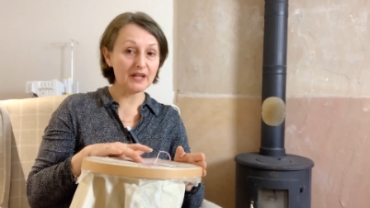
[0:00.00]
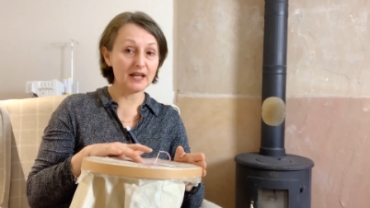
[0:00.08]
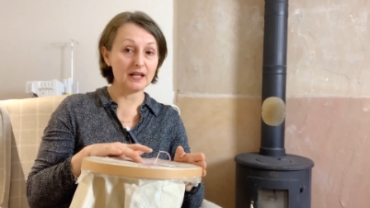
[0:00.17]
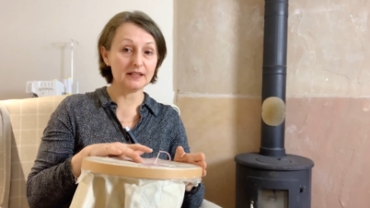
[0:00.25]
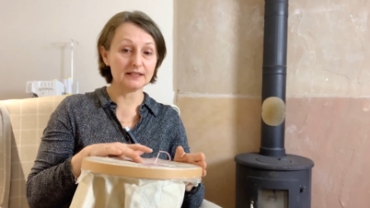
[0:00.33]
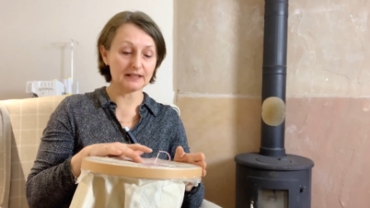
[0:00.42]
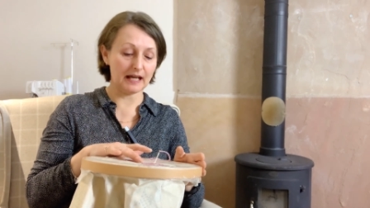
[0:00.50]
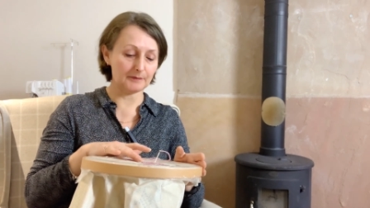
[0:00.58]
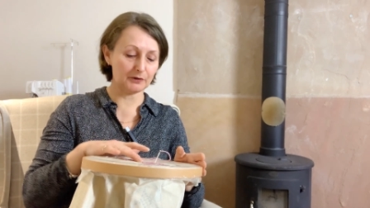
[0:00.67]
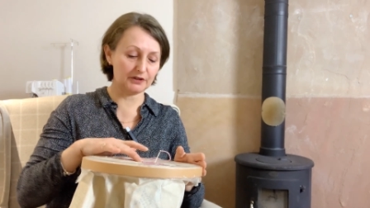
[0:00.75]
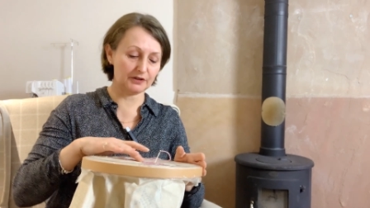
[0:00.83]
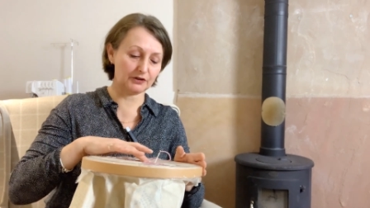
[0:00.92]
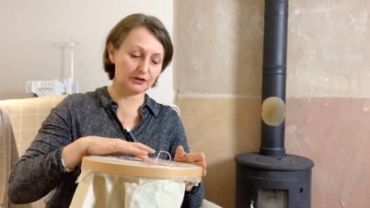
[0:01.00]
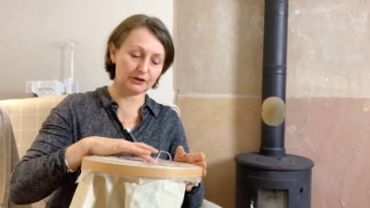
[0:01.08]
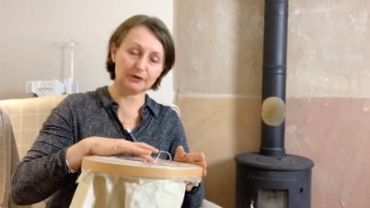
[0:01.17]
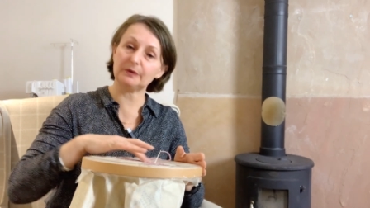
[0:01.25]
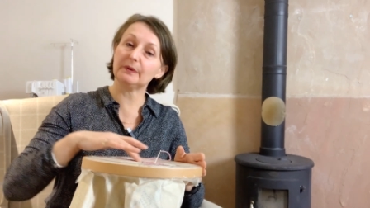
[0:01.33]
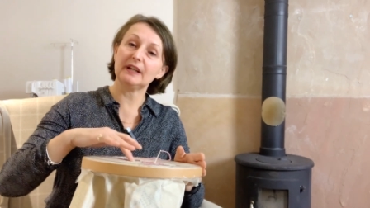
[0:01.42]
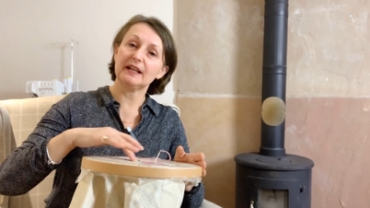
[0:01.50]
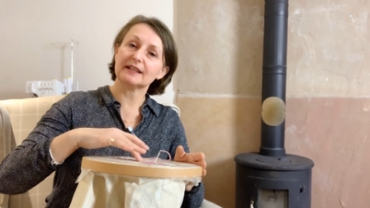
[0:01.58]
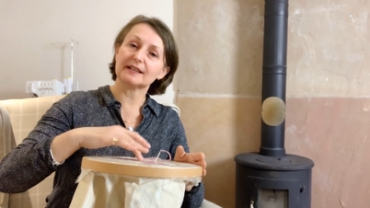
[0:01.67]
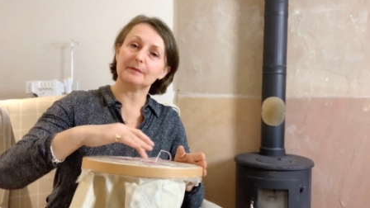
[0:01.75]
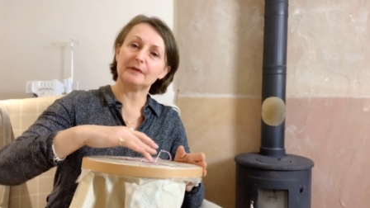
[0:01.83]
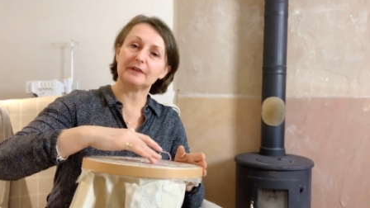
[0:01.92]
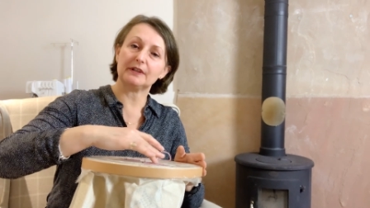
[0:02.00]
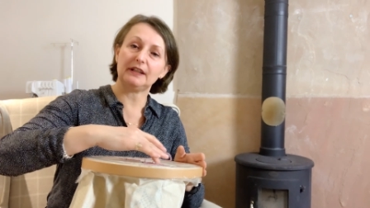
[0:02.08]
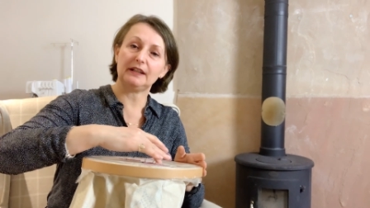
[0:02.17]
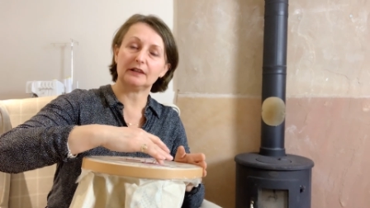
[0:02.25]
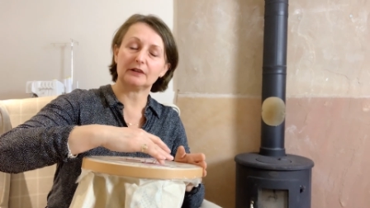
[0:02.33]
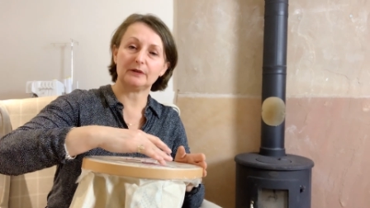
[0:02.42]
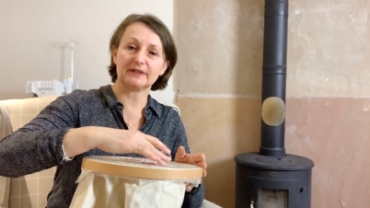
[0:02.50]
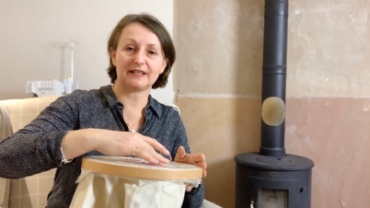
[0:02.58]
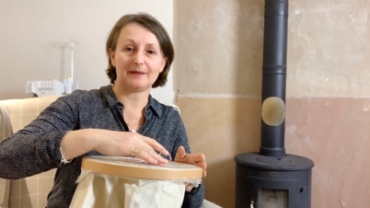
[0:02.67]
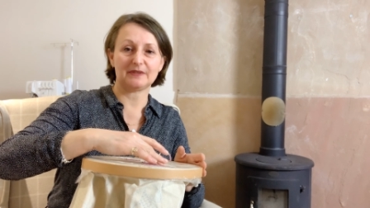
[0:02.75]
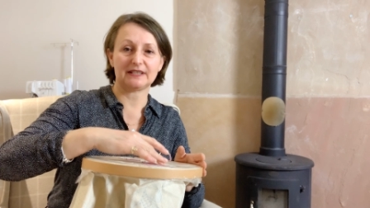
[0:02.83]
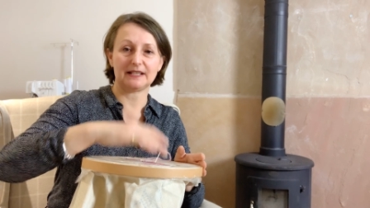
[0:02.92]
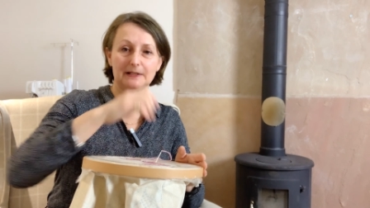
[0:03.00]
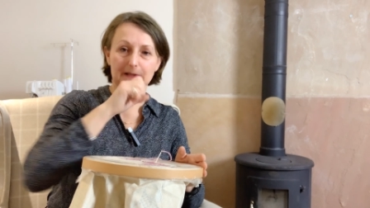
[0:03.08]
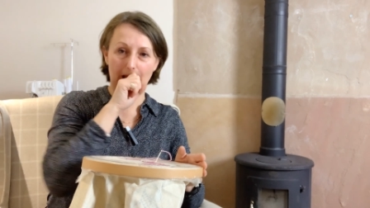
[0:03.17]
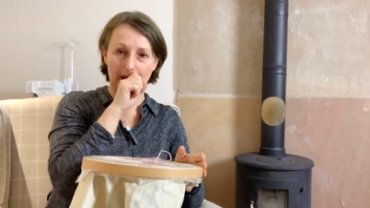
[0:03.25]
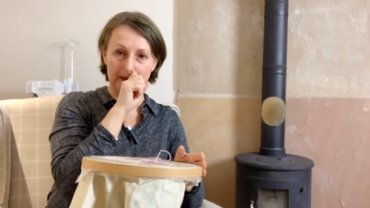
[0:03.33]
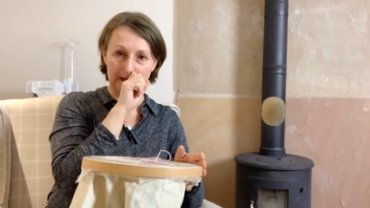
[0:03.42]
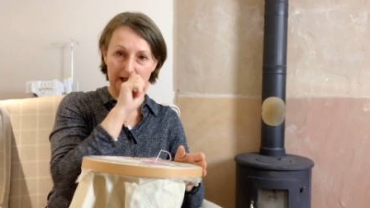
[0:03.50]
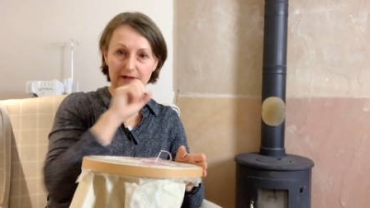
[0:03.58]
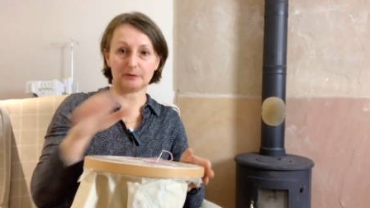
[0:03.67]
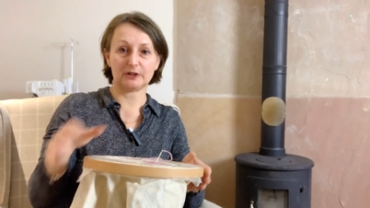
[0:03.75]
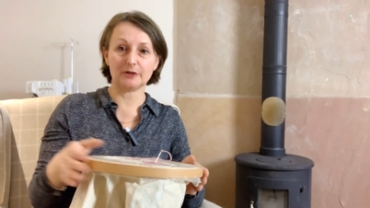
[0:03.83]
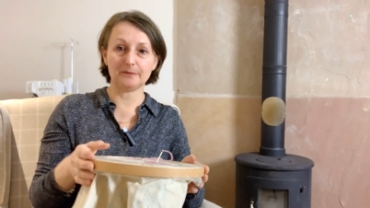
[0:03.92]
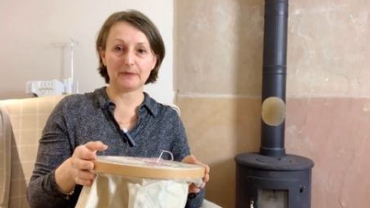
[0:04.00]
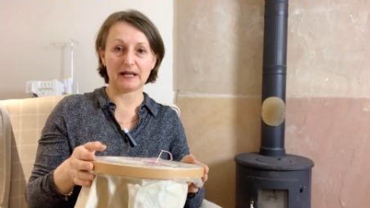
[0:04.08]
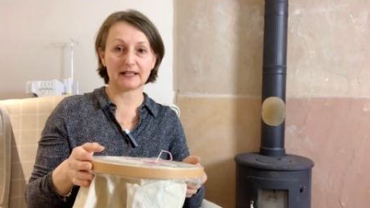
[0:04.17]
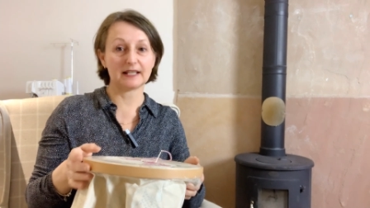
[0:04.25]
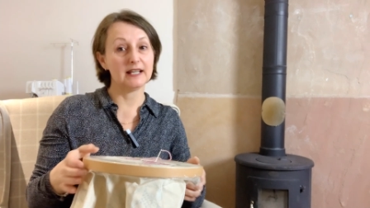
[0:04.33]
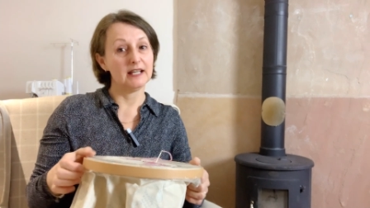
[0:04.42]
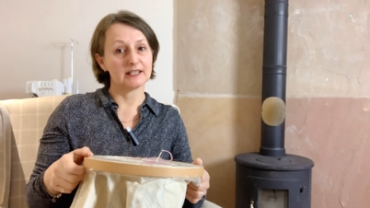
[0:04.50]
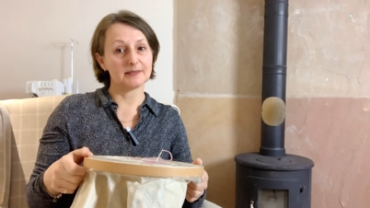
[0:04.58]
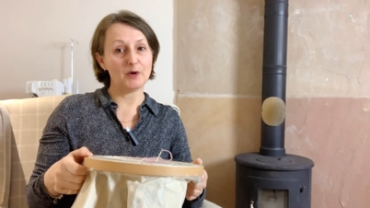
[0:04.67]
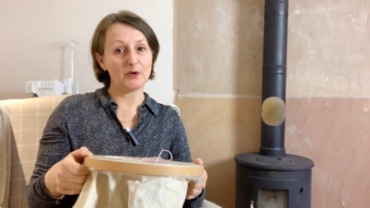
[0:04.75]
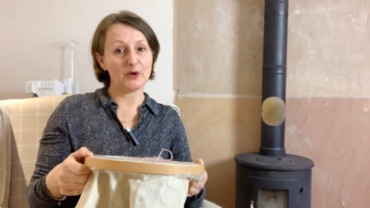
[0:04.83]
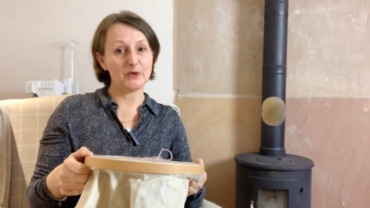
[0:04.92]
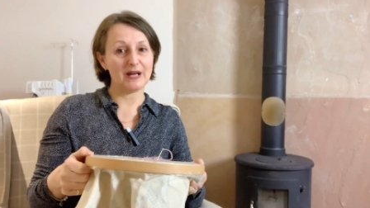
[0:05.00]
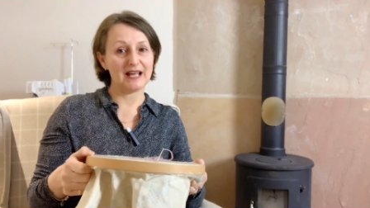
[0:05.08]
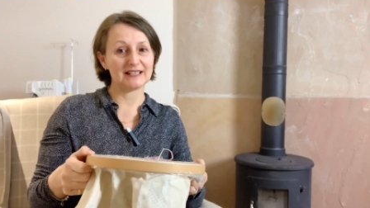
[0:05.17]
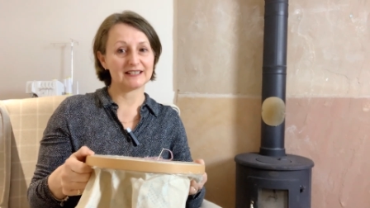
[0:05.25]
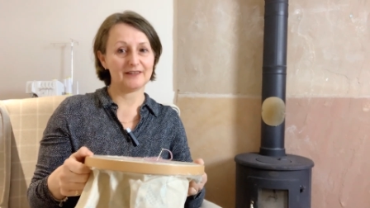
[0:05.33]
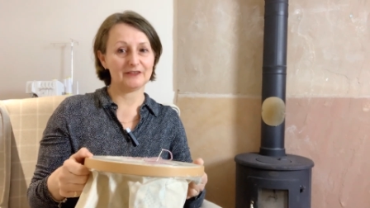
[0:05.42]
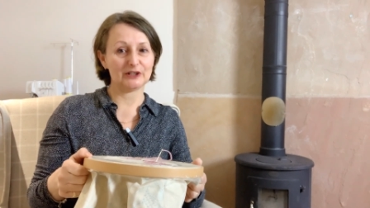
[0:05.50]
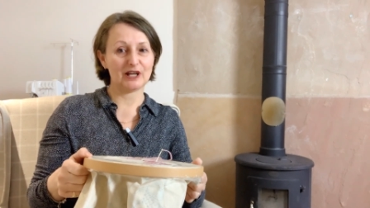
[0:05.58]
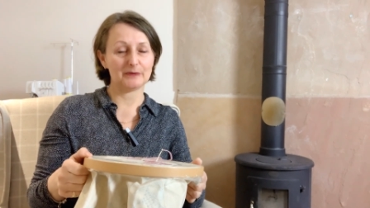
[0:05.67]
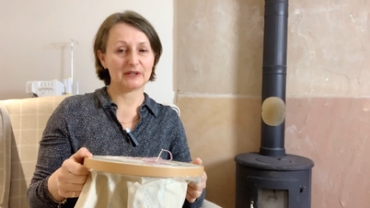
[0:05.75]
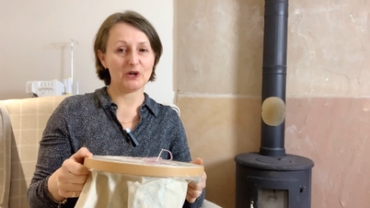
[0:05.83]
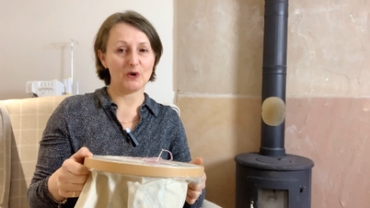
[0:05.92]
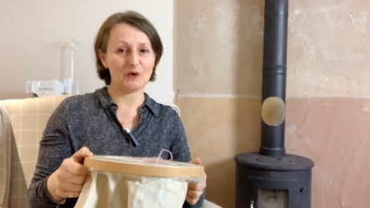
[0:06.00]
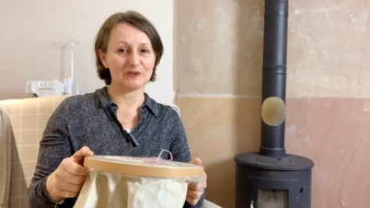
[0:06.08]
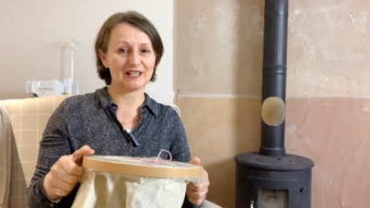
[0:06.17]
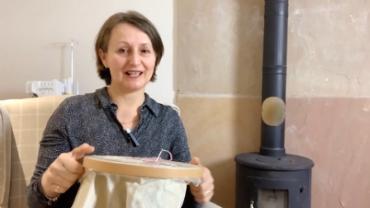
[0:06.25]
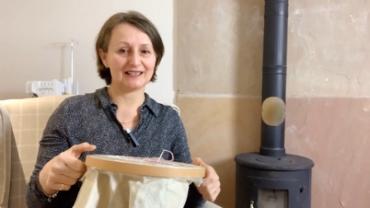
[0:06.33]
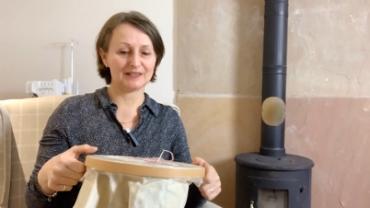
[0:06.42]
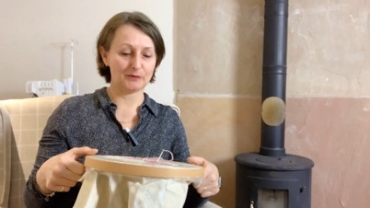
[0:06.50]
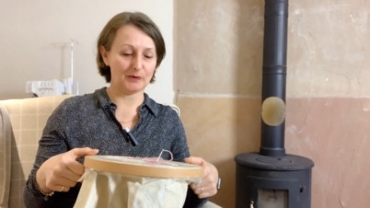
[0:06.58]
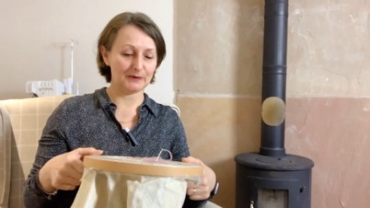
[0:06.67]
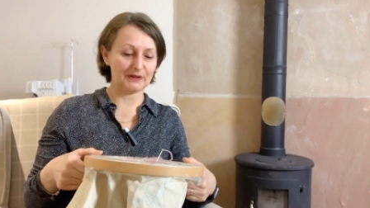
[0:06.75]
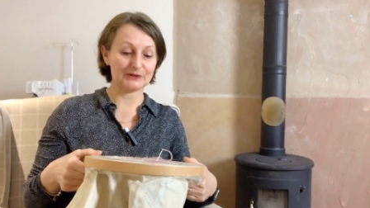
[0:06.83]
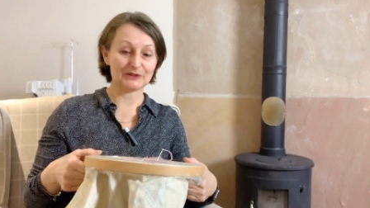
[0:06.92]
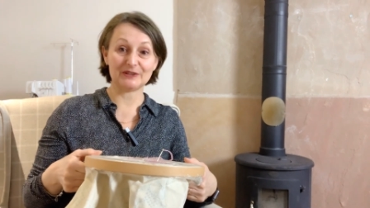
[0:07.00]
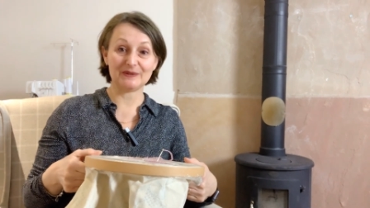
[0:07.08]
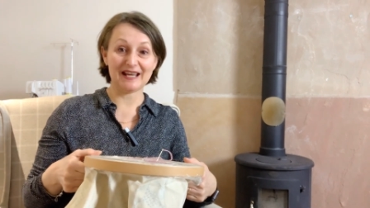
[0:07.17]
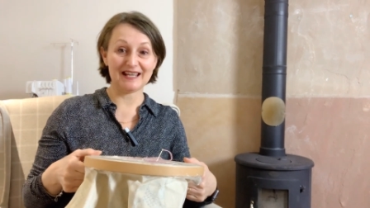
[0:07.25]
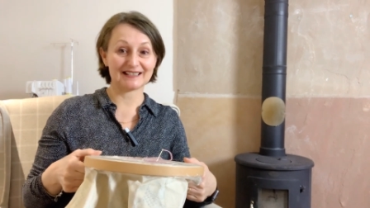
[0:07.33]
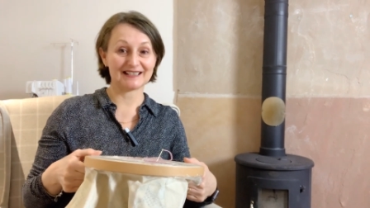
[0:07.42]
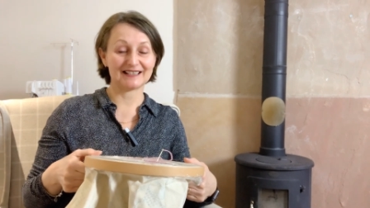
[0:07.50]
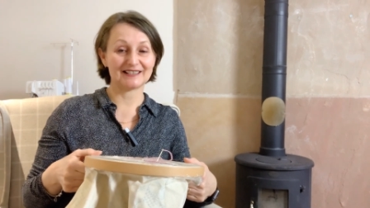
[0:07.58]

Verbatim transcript: and I'm going to do some of the crewel stem stitch and then if we come back tomorrow and have a look how we got on and what we've got to do next.